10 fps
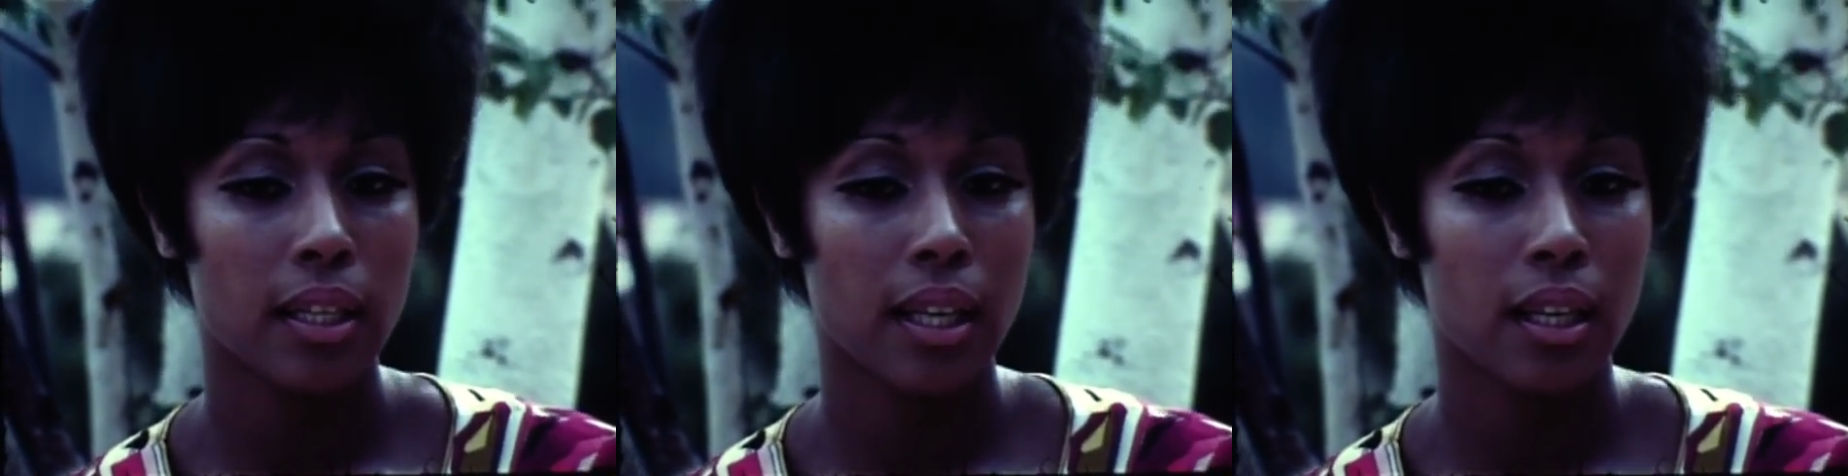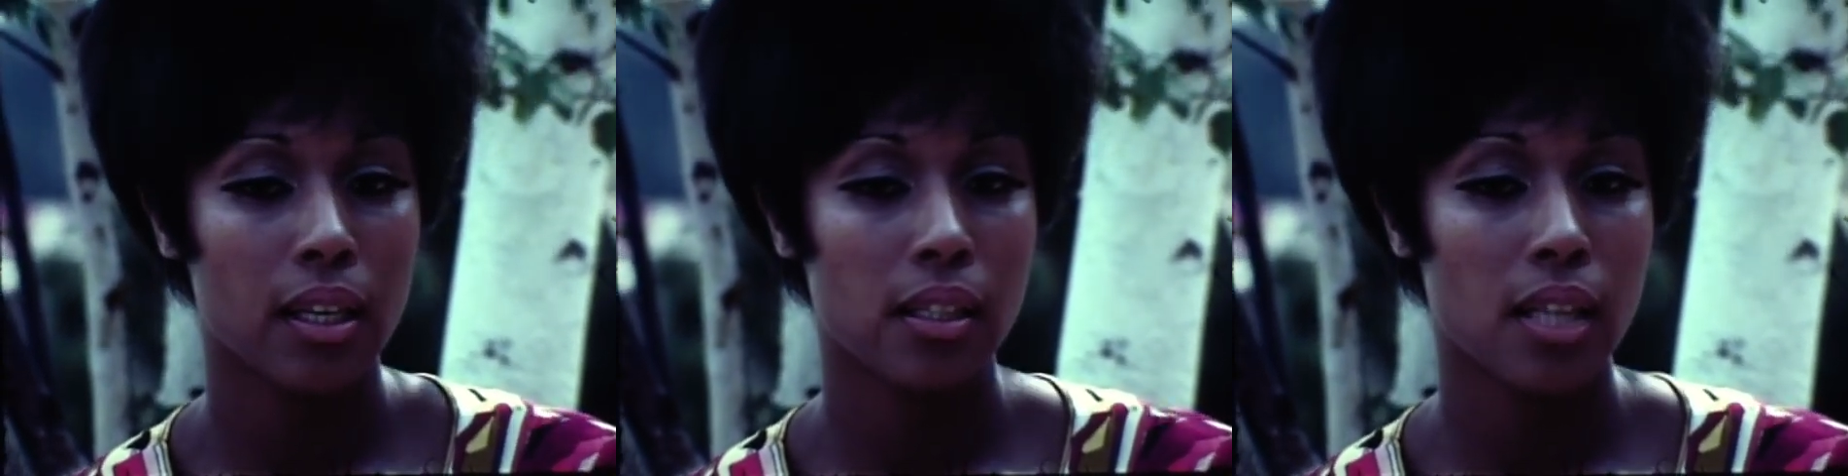that
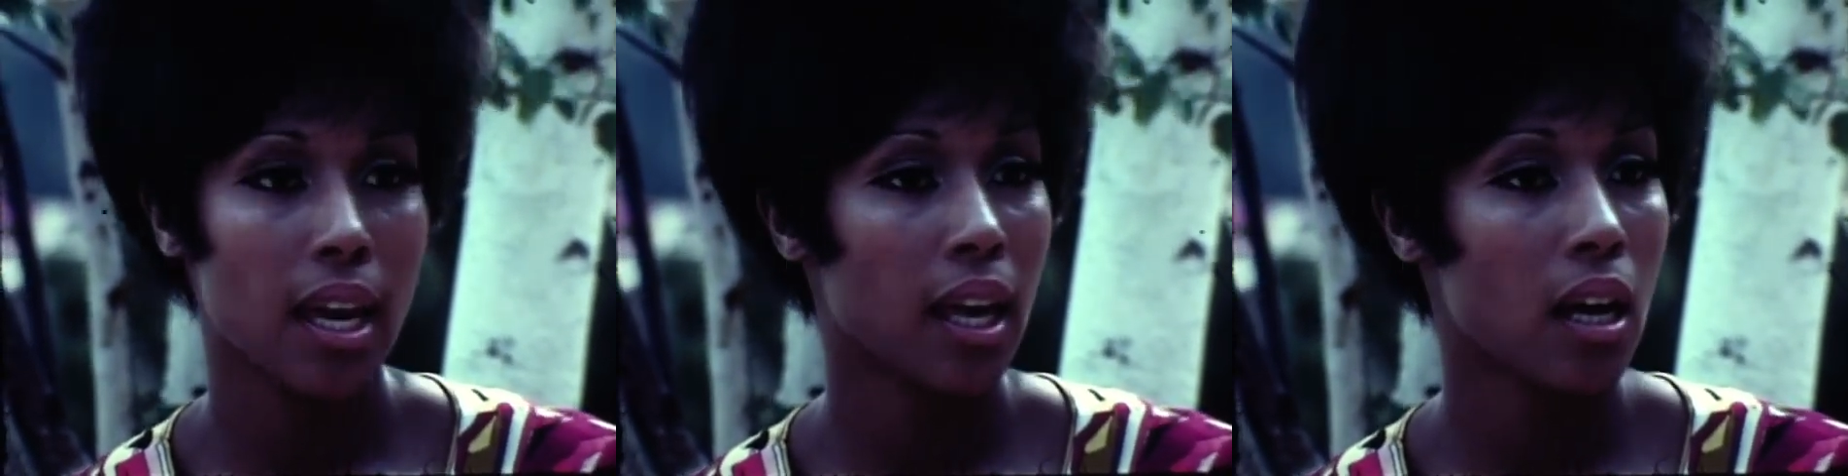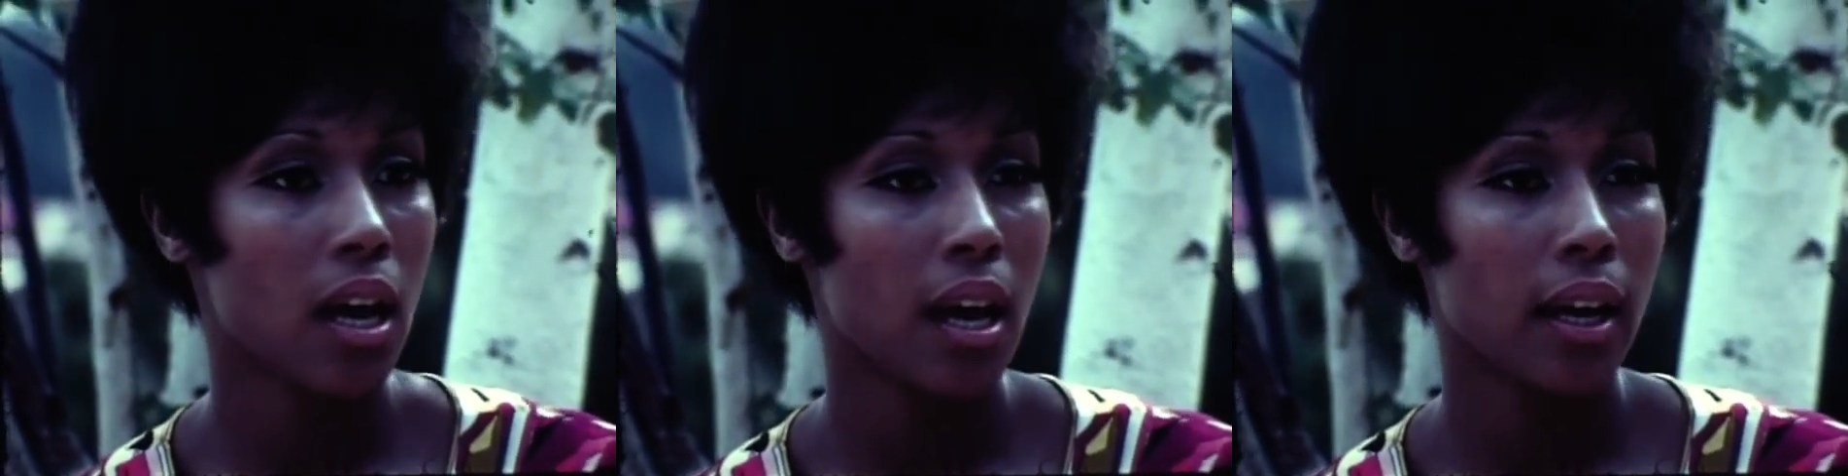it is the
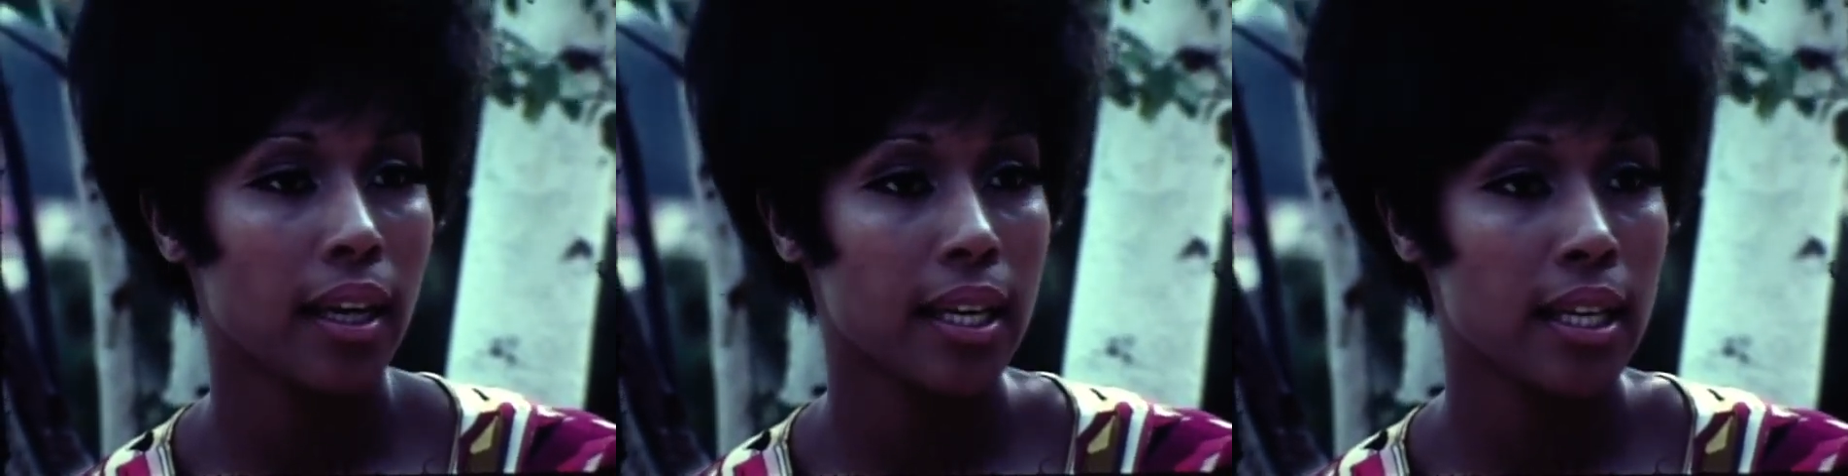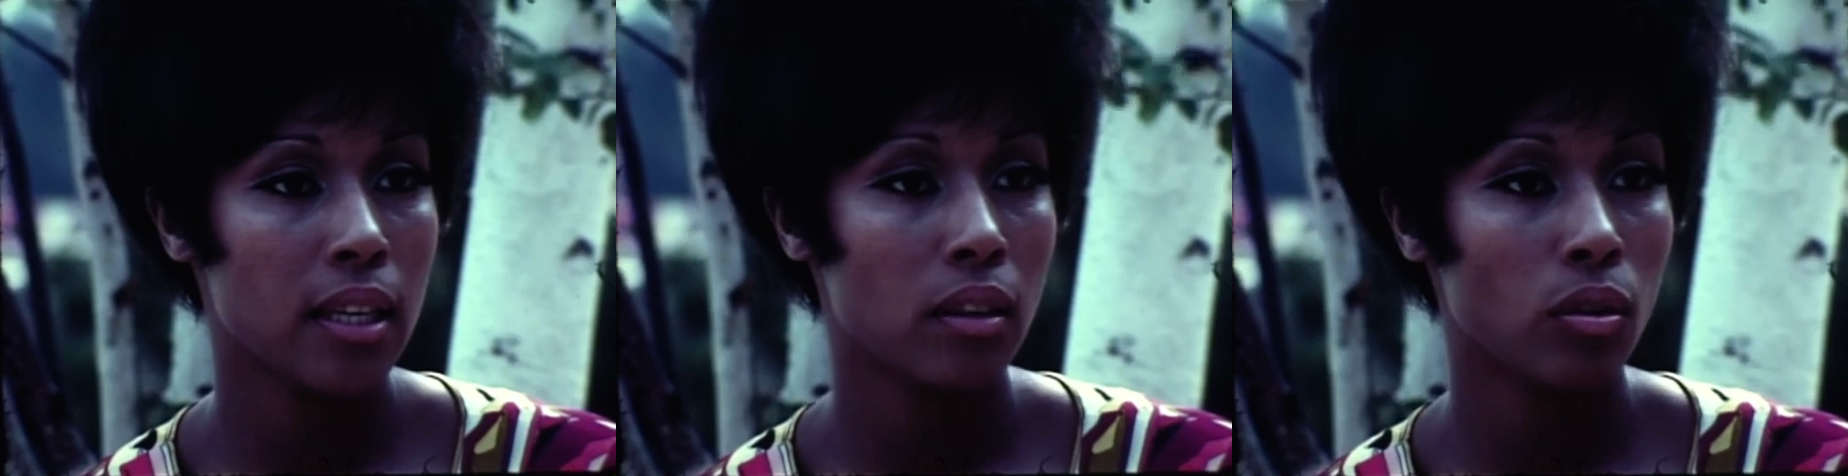
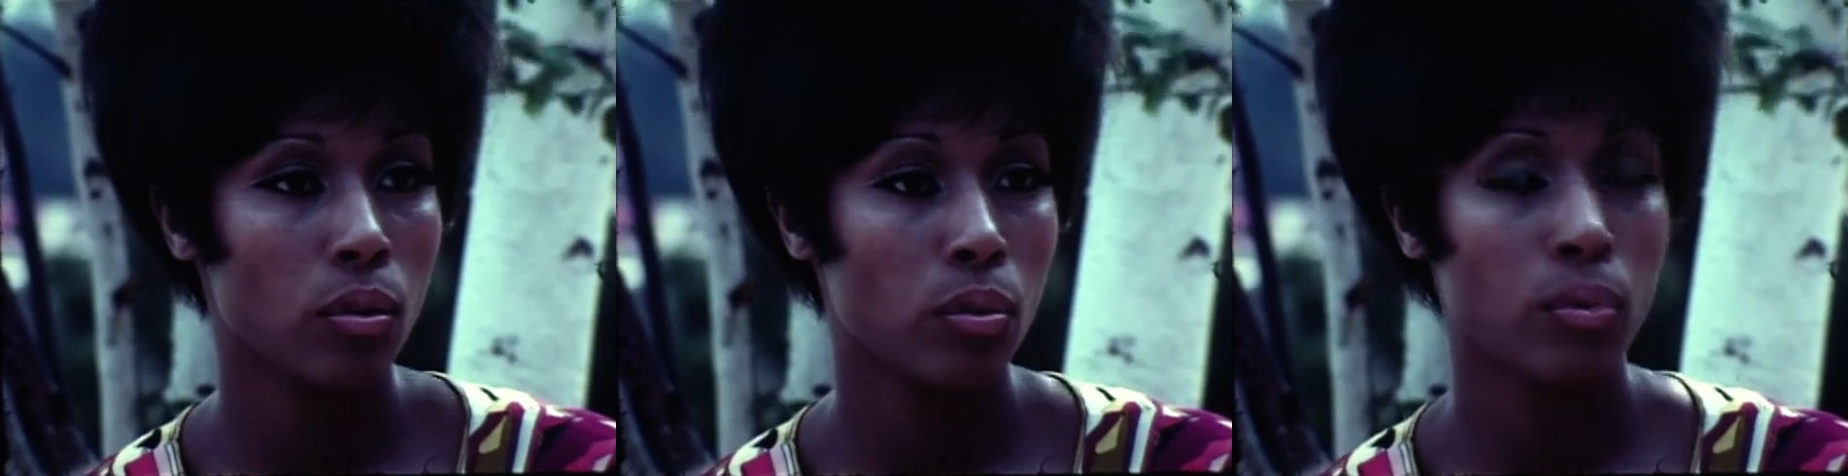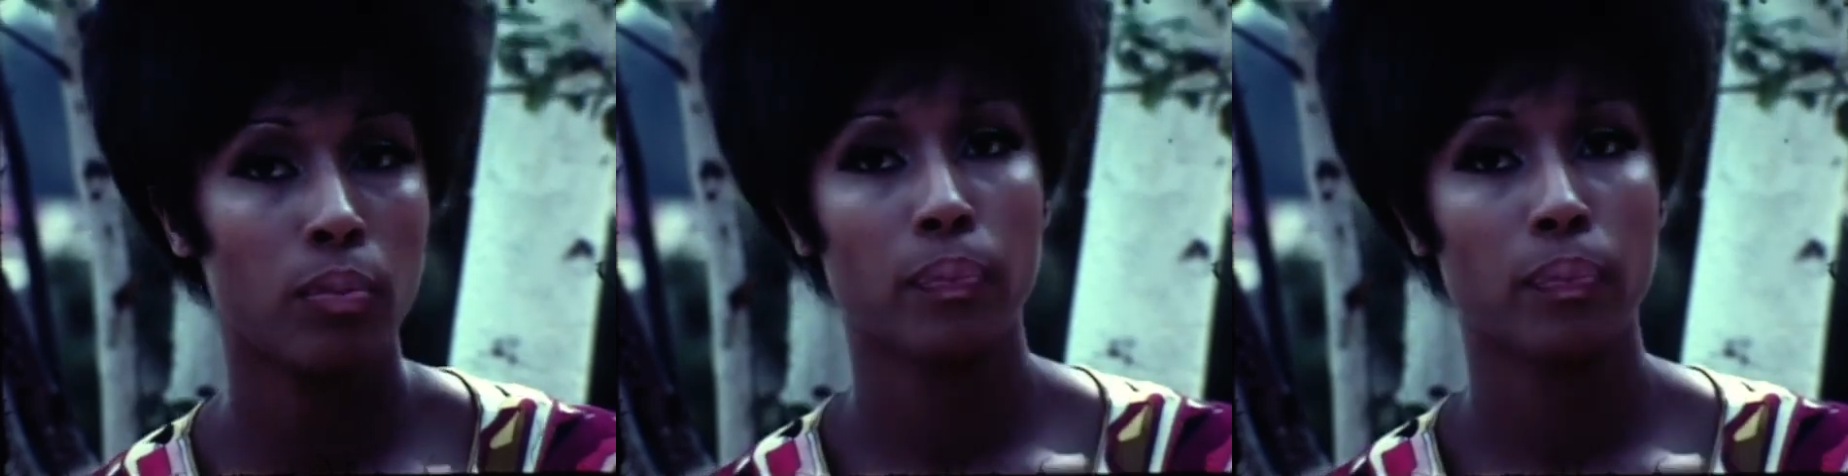NIEU.